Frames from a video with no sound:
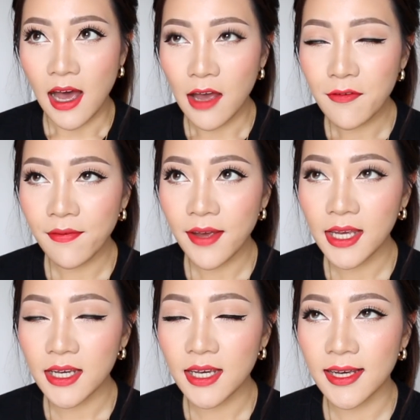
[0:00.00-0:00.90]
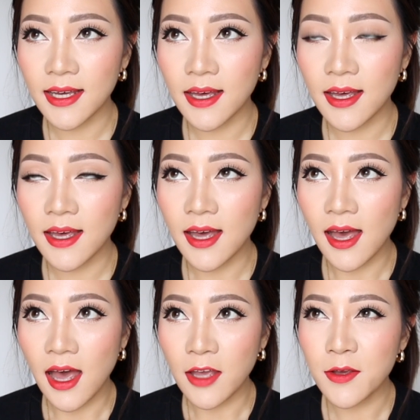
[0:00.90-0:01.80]
I think
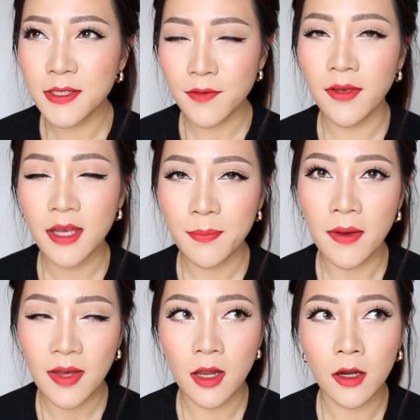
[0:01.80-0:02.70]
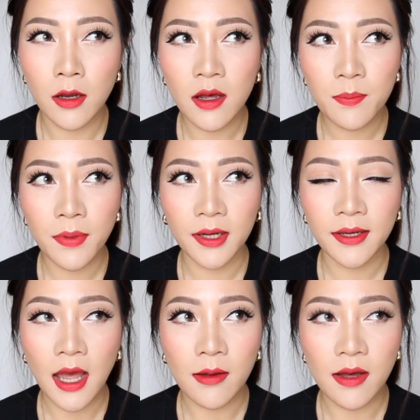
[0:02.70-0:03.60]
I used to think about it a lot, but
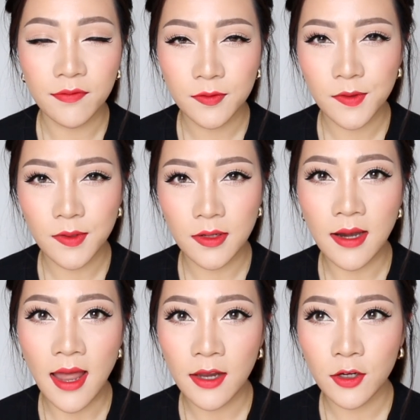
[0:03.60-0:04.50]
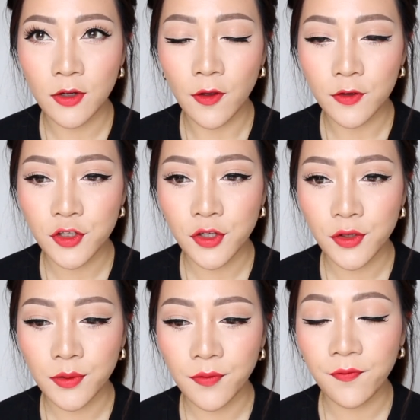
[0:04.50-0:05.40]
now I've learned not
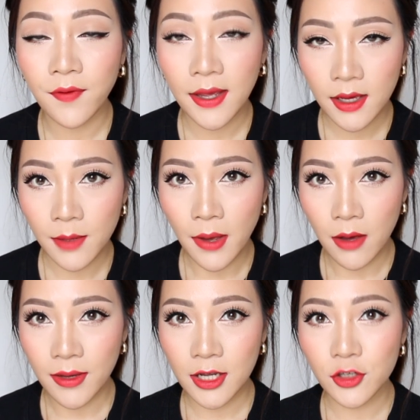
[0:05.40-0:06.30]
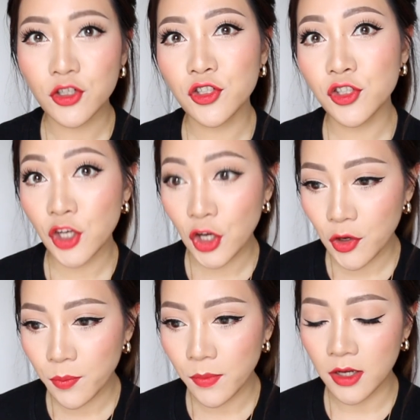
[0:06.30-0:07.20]
to think about it
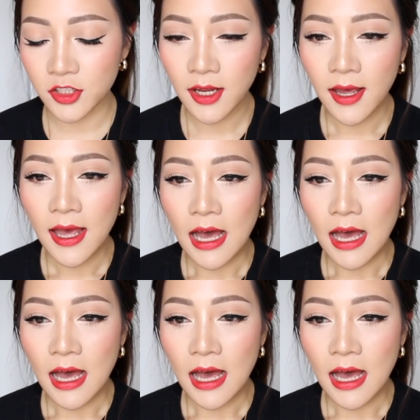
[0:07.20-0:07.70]
too much.